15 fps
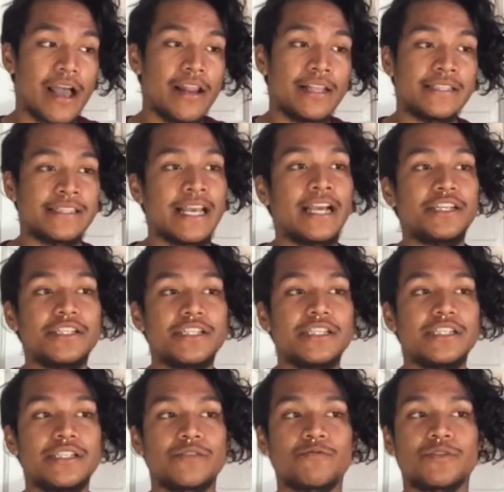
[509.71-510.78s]
Los
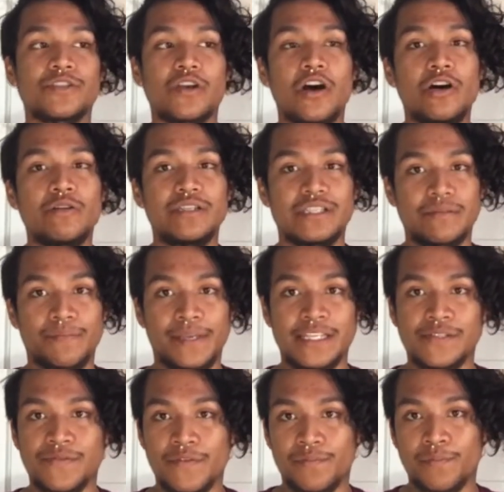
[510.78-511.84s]
Angeles was always a
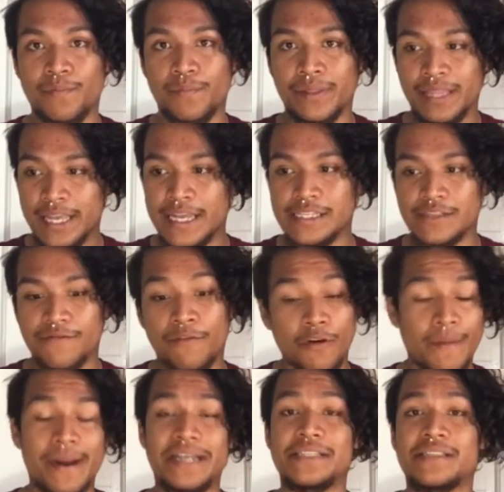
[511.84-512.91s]
peaceful place for
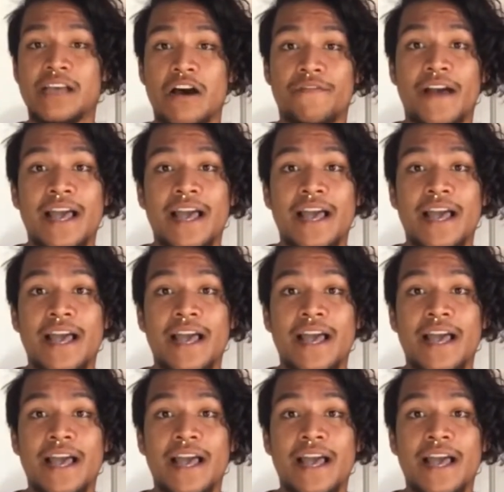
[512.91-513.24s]
myself.